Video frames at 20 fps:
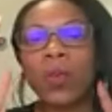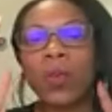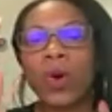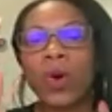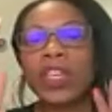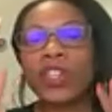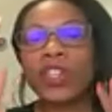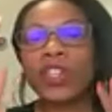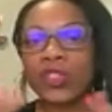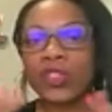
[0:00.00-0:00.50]

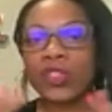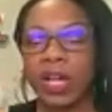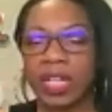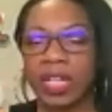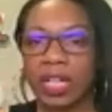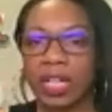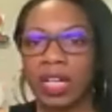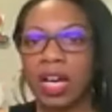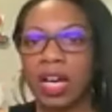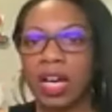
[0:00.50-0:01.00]
what you're
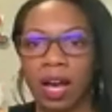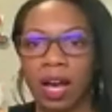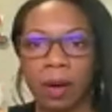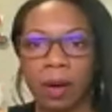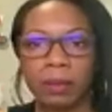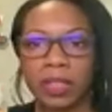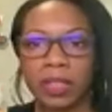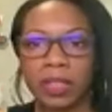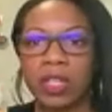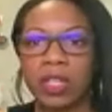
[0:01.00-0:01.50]
trying to
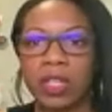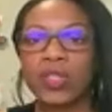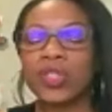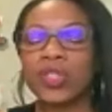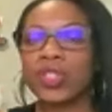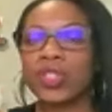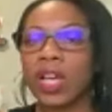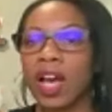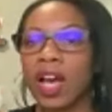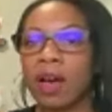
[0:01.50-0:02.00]

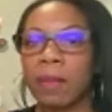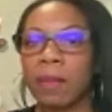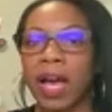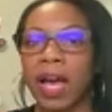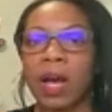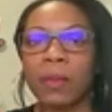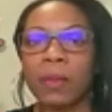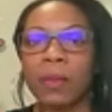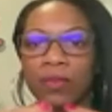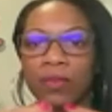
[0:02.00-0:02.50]
accomplish, um,
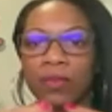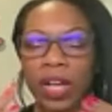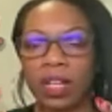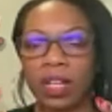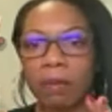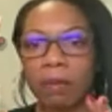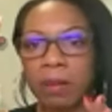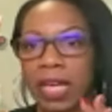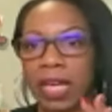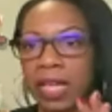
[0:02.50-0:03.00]
I would
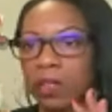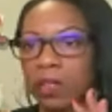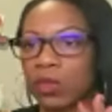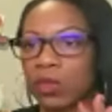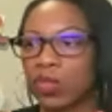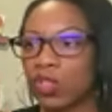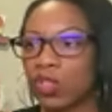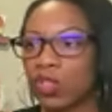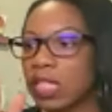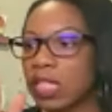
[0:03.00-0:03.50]

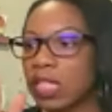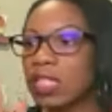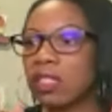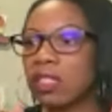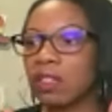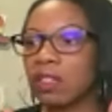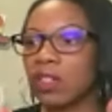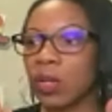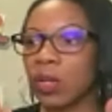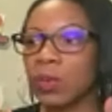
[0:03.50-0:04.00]
recommend
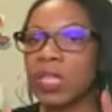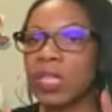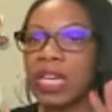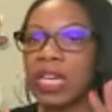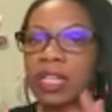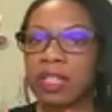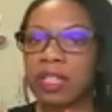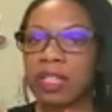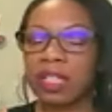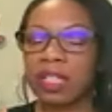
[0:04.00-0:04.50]
just you know
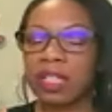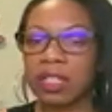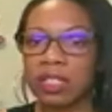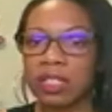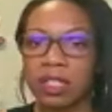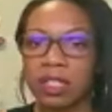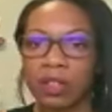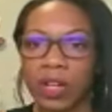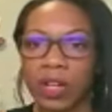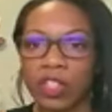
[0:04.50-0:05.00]
taking into
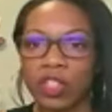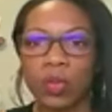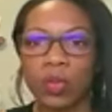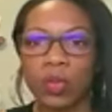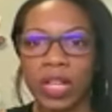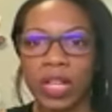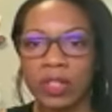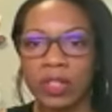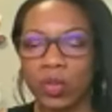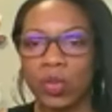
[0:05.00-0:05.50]

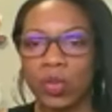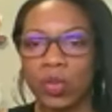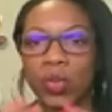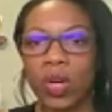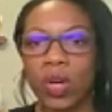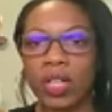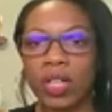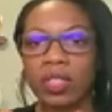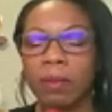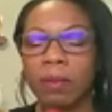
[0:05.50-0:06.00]
consideration what I just
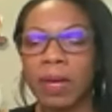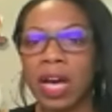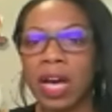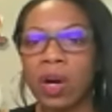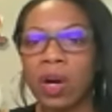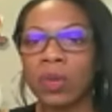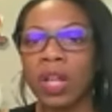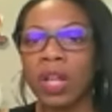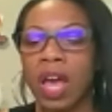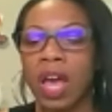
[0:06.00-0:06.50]
talked
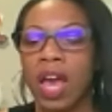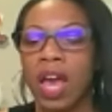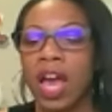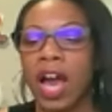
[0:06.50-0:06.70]
about.